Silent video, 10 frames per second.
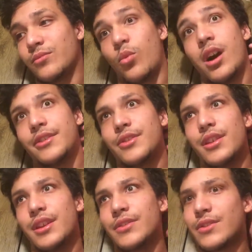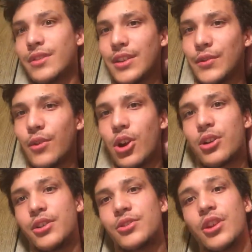watch this
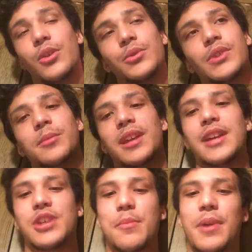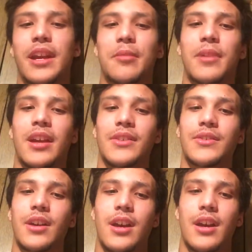far, you should go sub to AJ Pickett,
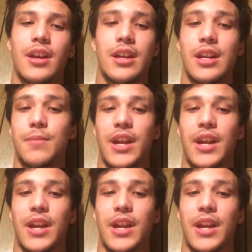because he